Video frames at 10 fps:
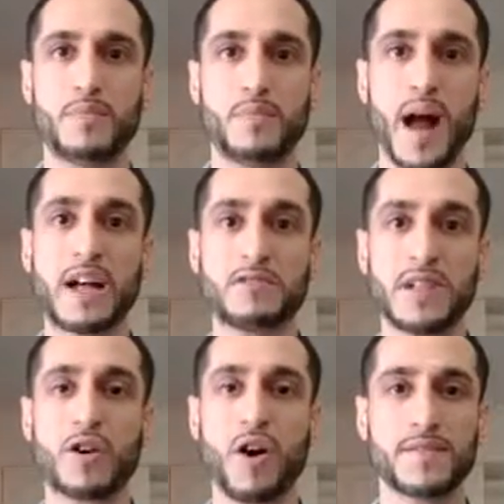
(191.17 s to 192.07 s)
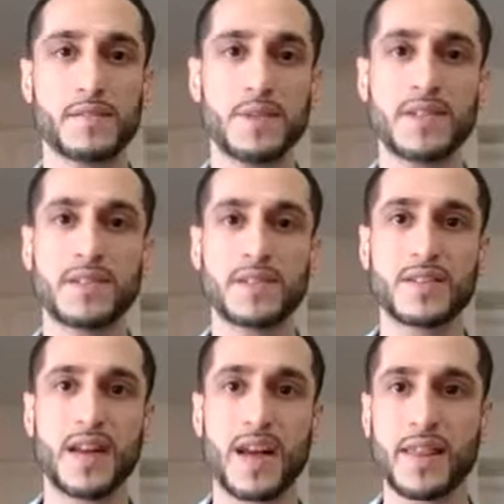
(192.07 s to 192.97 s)
buy green coffee
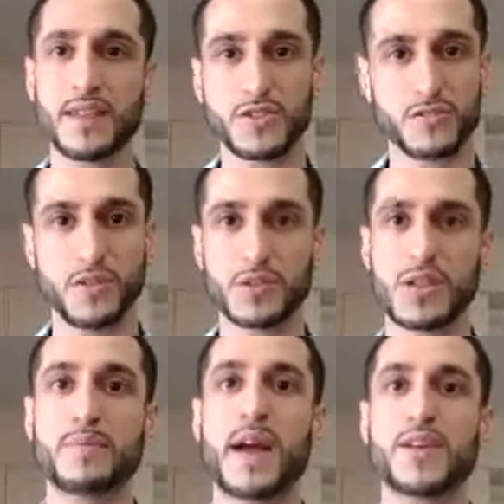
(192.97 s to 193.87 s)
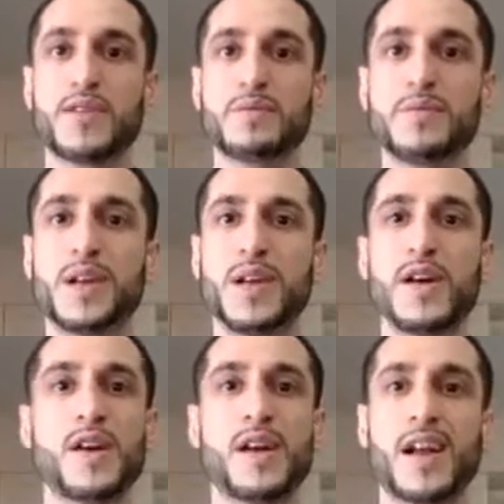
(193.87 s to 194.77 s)
beans and then just roast them at home.
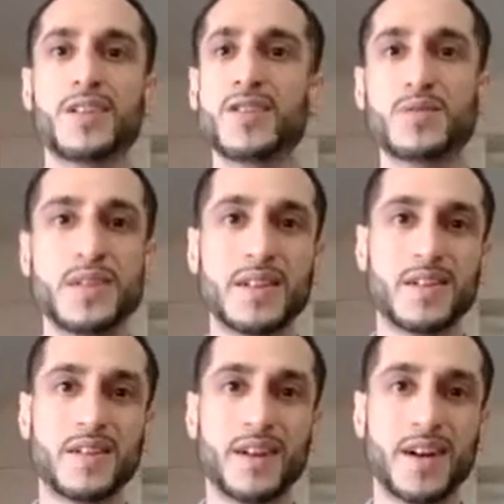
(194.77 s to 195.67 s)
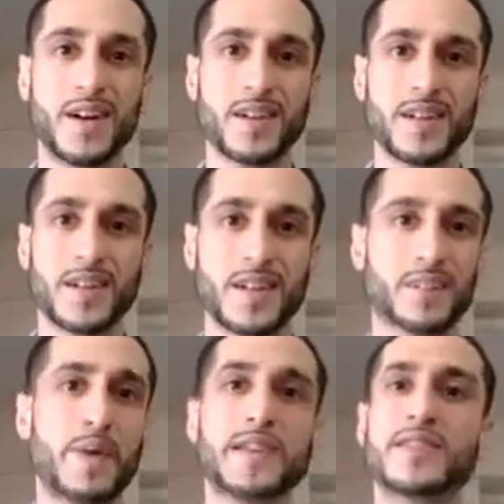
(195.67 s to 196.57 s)
And you don't need a
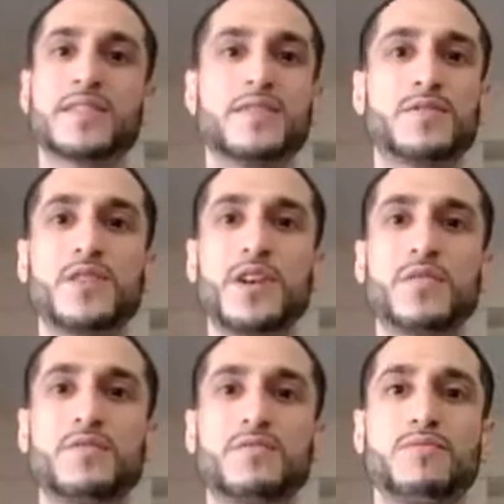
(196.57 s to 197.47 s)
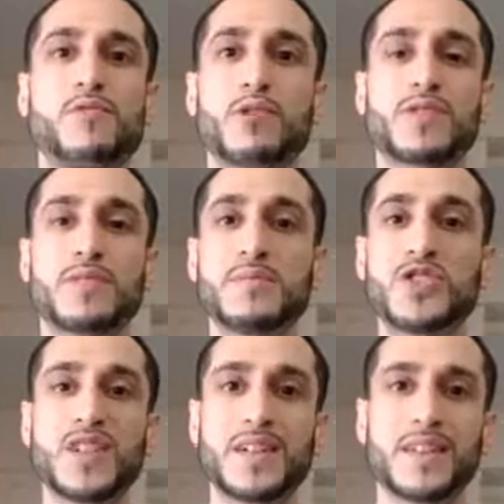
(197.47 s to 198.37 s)
expensive, roasting
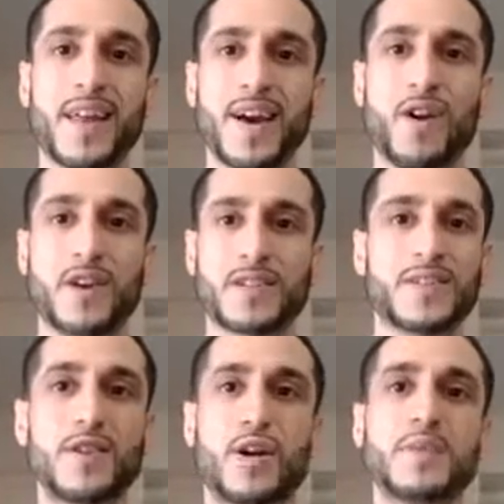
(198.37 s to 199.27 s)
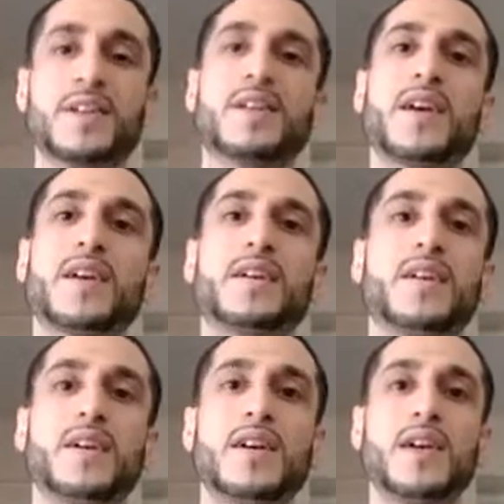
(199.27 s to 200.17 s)
machine that costs an arm and a leg.
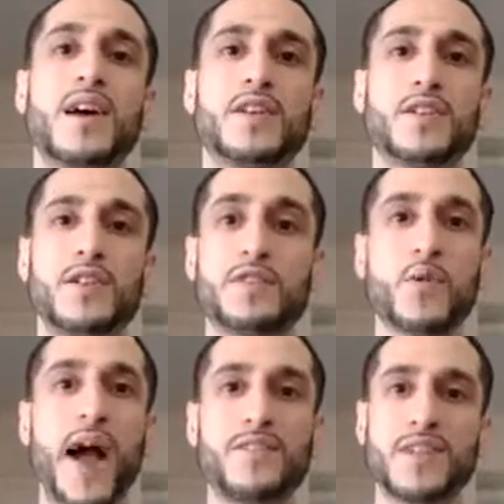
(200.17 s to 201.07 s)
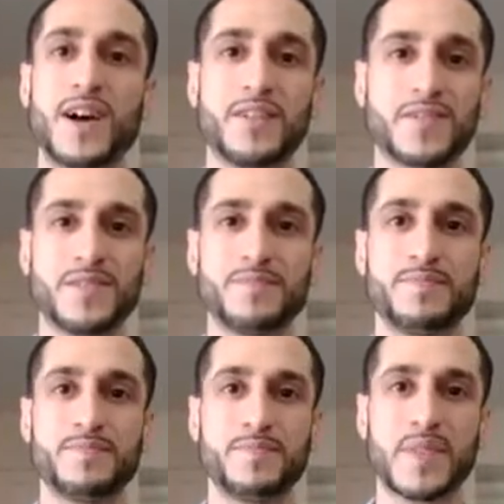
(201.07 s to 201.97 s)
If you have an oven,
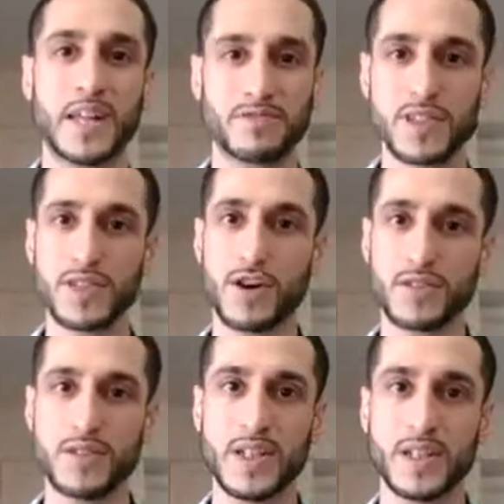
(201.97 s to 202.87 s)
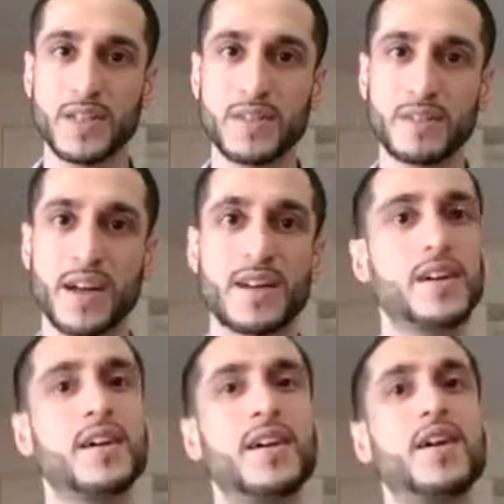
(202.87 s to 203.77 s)
that's really all you need,
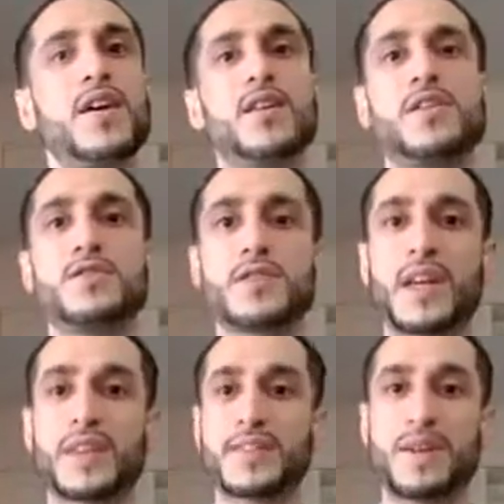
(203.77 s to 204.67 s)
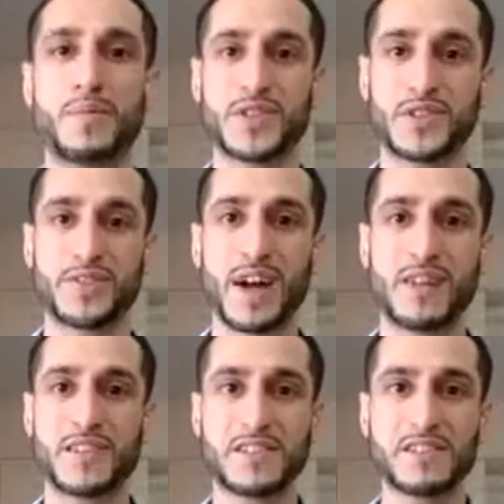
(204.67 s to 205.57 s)
right? Set the temperature to
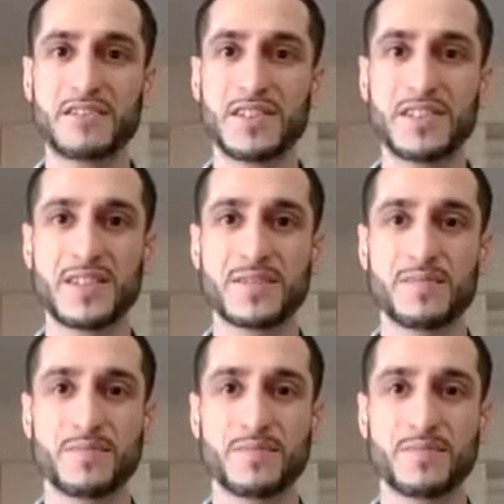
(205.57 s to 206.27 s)
500 degrees,